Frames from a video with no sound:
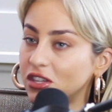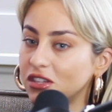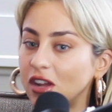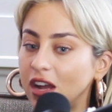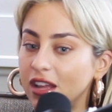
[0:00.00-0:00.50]

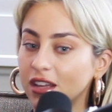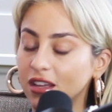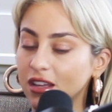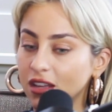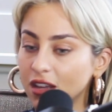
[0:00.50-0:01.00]
is
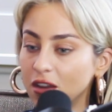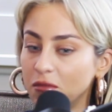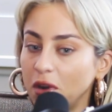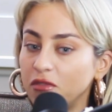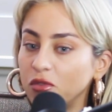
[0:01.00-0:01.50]
like
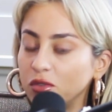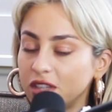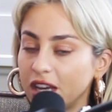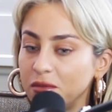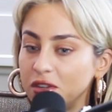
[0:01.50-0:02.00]
my
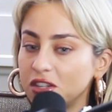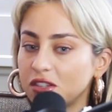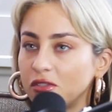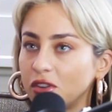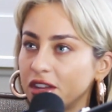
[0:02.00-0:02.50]
forte, which is
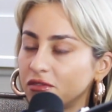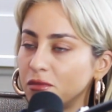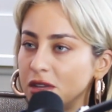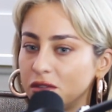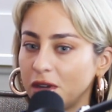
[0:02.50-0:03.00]
so nice for
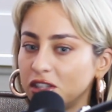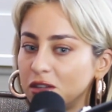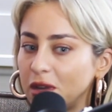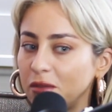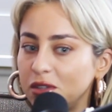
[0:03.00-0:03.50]
me to
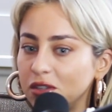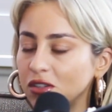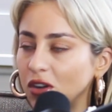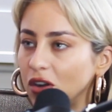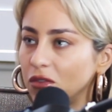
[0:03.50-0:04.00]
actually be able to
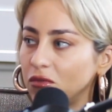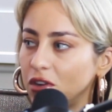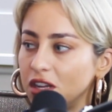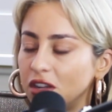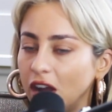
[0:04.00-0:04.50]
start
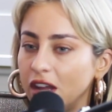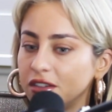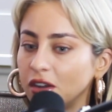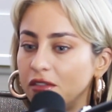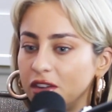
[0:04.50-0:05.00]
really
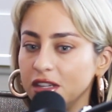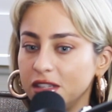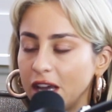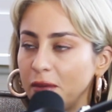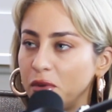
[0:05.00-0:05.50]
diving
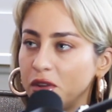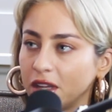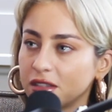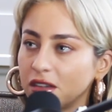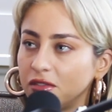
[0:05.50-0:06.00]
into that and putting
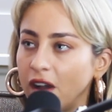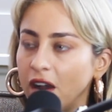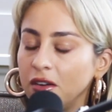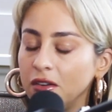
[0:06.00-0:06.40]
that stuff out.